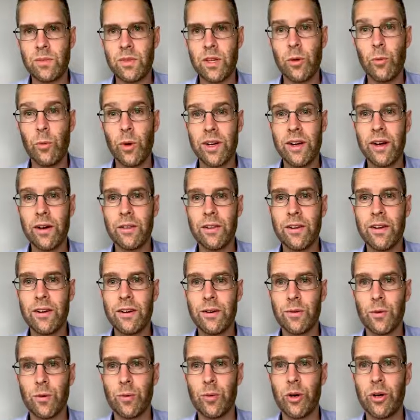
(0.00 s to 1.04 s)
When healthcare
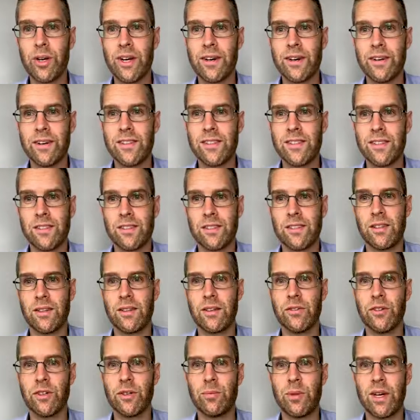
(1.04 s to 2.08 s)
in remote areas is
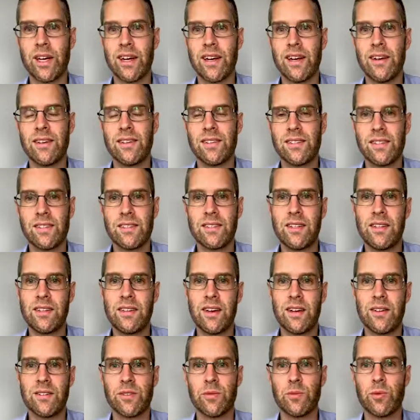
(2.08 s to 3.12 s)
delivered by
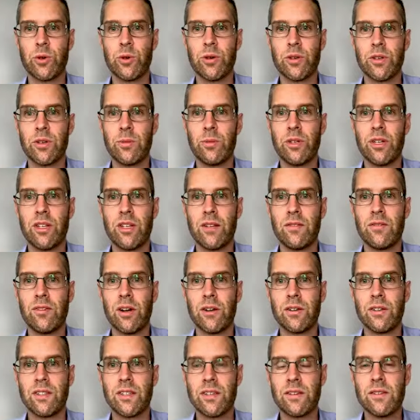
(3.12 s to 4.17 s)
60,000 rural community
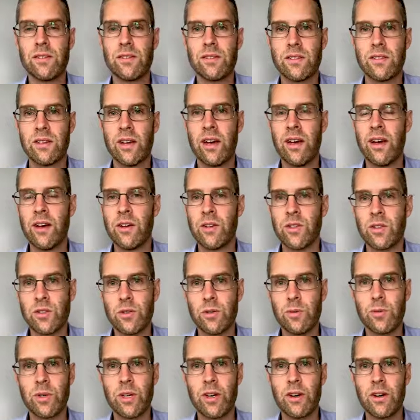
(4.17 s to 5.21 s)
volunteers,
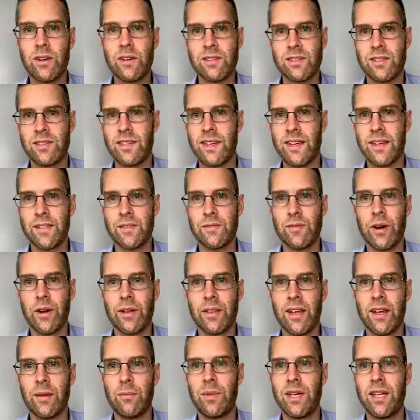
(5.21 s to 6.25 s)
Zoom calls and days of
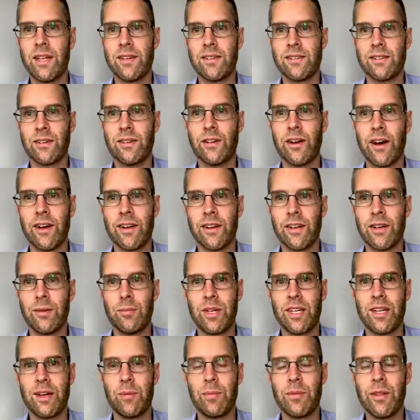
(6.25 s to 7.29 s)
online meetings are not going to
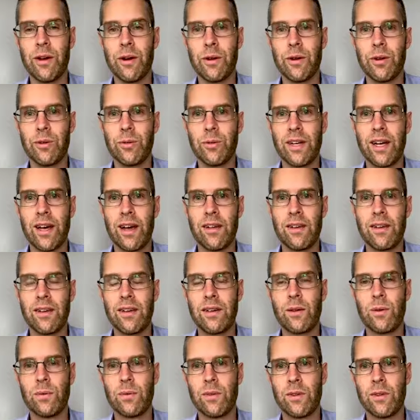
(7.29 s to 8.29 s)
become their new reality.